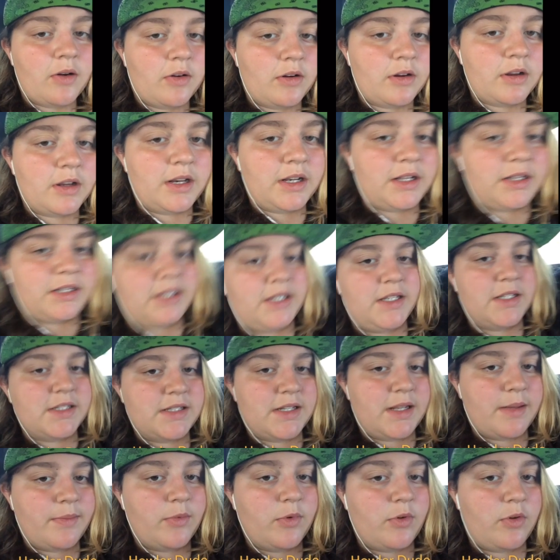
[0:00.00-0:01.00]
Oregon at least,
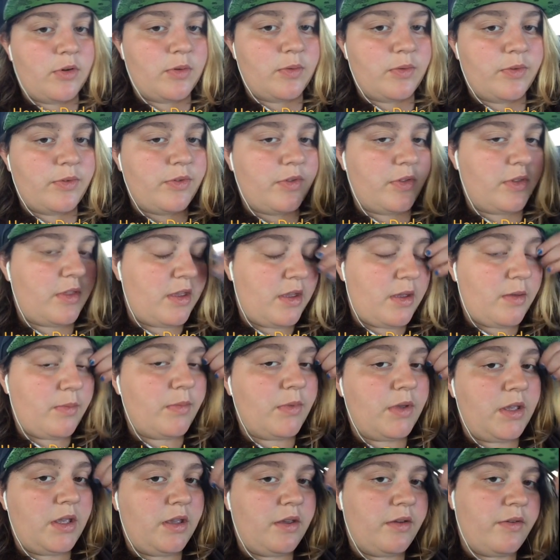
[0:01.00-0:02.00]
and I'm going with
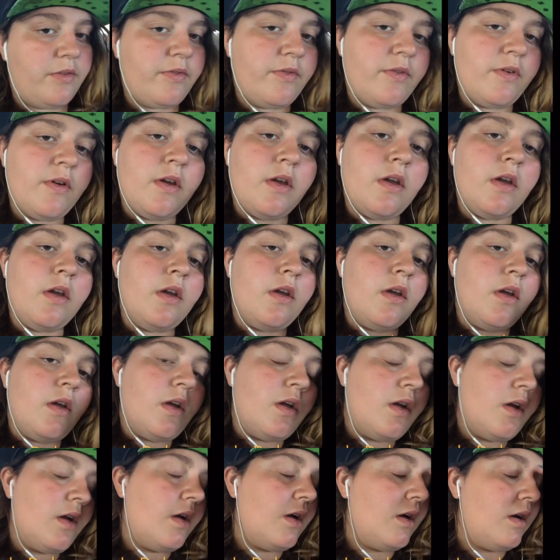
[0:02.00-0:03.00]
them if.
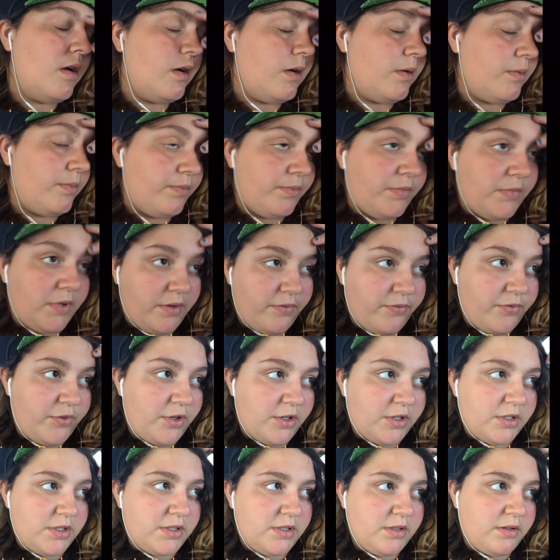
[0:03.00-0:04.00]
Um, if
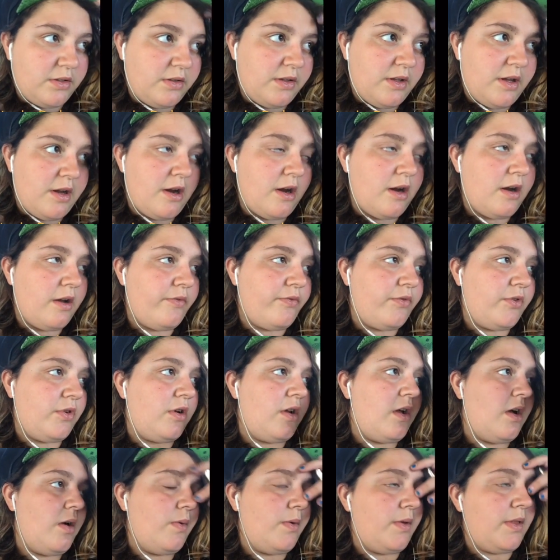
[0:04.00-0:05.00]
they're still there, and if they're
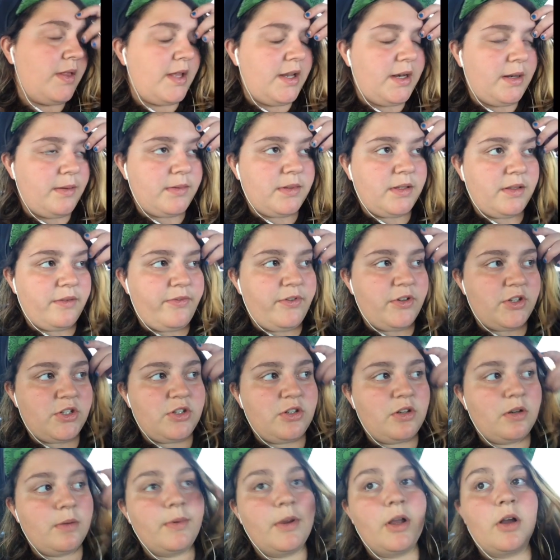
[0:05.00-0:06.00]
not, we'll head up to the
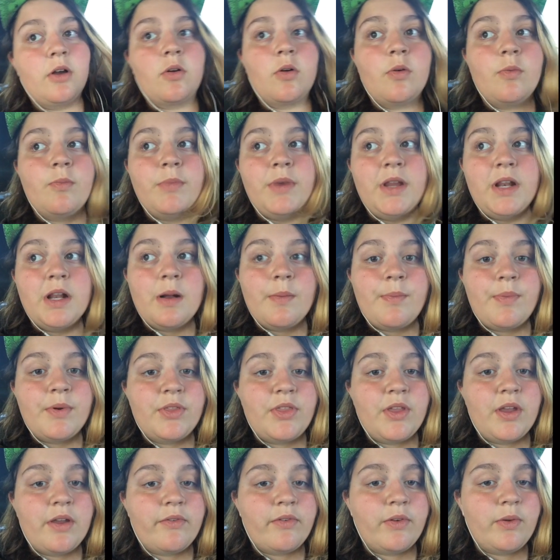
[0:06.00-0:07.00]
fishing derby. I'll go meet up
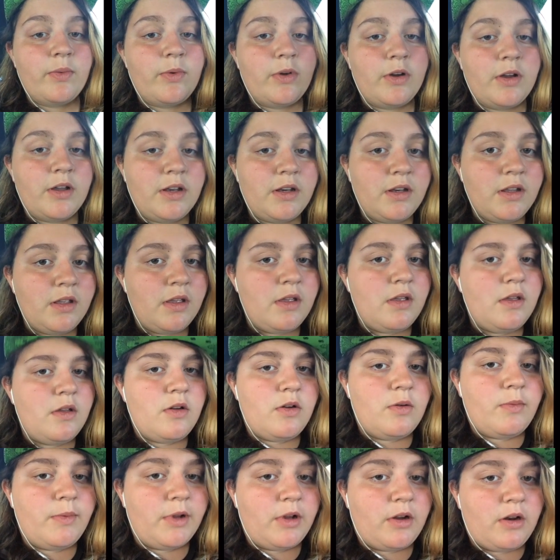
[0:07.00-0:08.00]
with everyone.
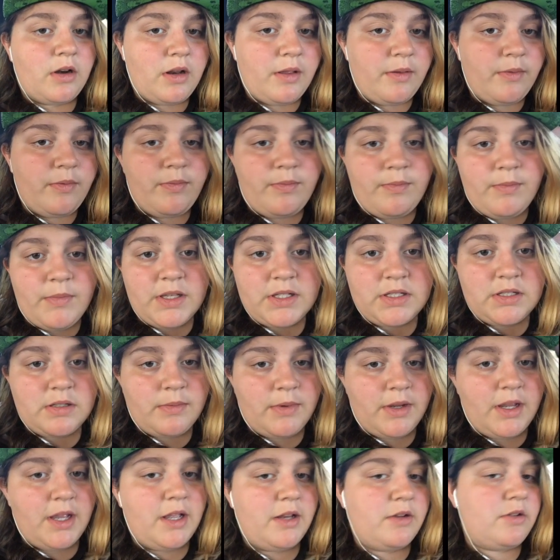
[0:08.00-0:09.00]
Oh my god, I messed up
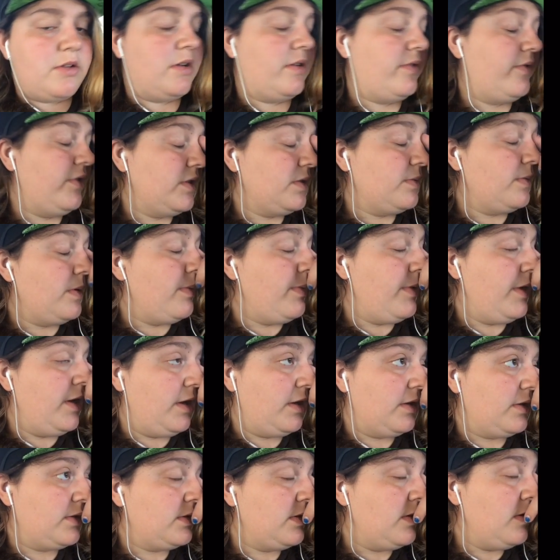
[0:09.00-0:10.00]
my hat trying to fix my
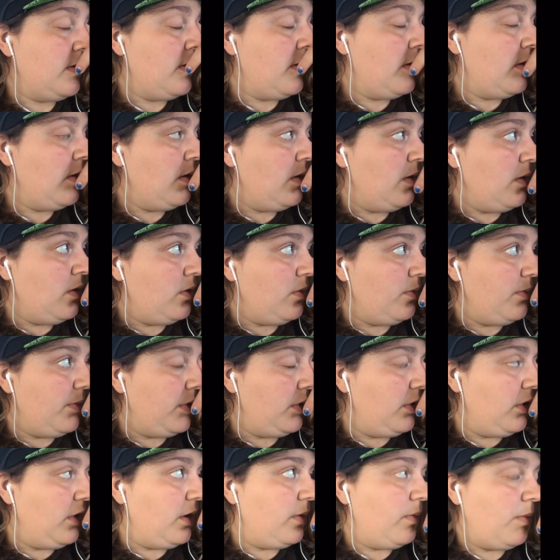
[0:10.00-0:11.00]
bangs. My
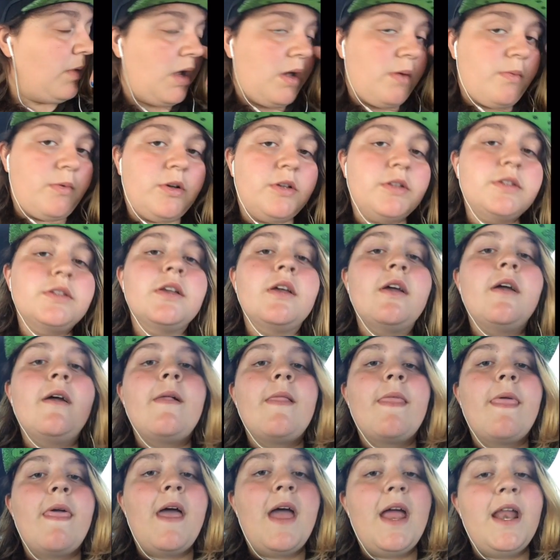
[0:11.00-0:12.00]
oh God, my eyeballs.
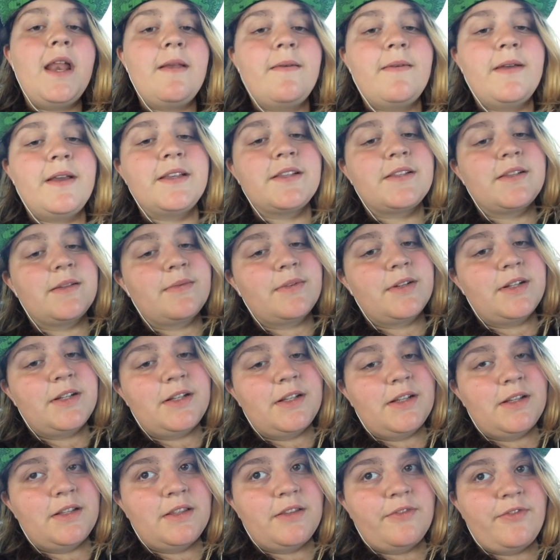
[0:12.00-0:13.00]
Anyways, I'm
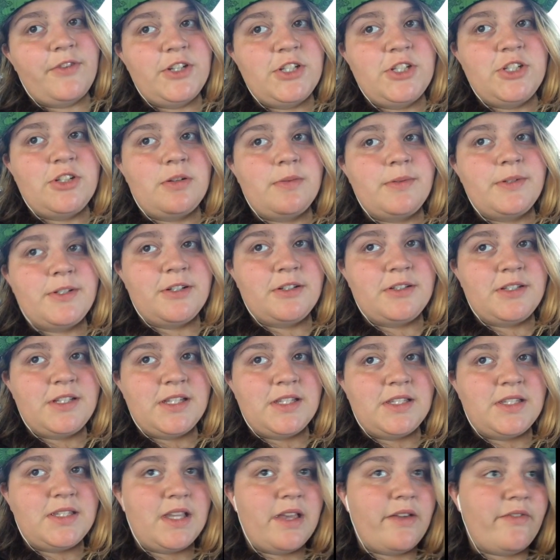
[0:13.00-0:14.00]
gonna the fishing derby starts
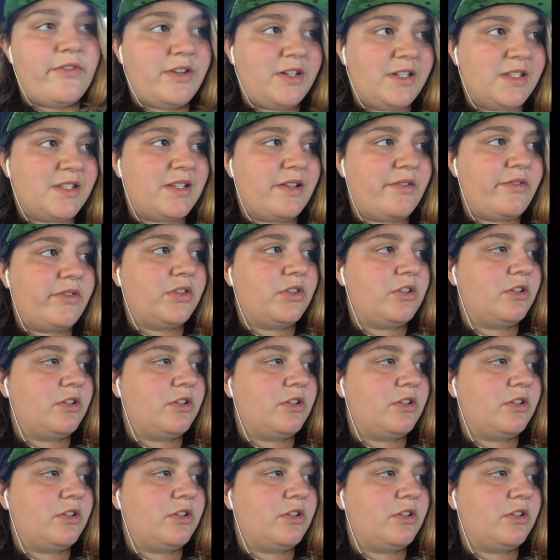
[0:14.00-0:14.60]
at seven to seven